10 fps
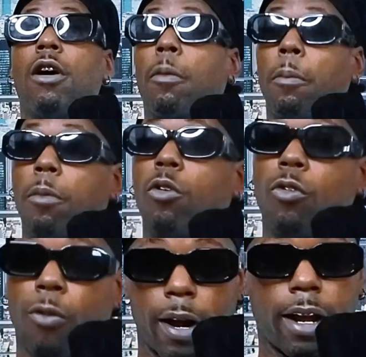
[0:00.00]

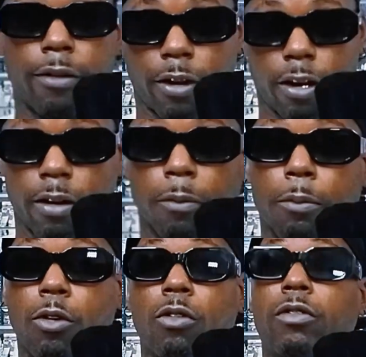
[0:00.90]

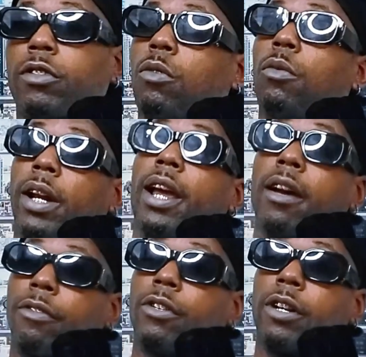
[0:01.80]
move to
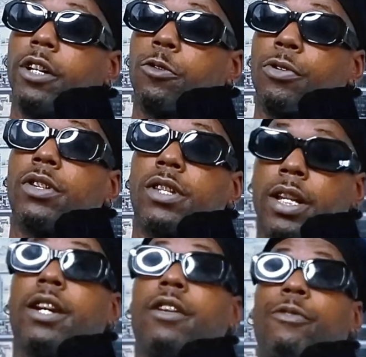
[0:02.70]
whatever is presented in
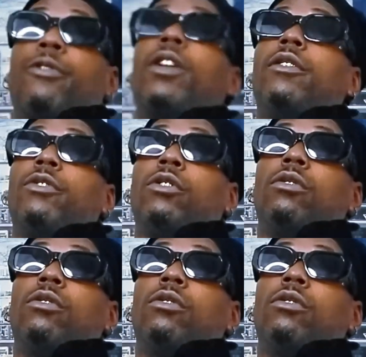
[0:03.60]
front of you.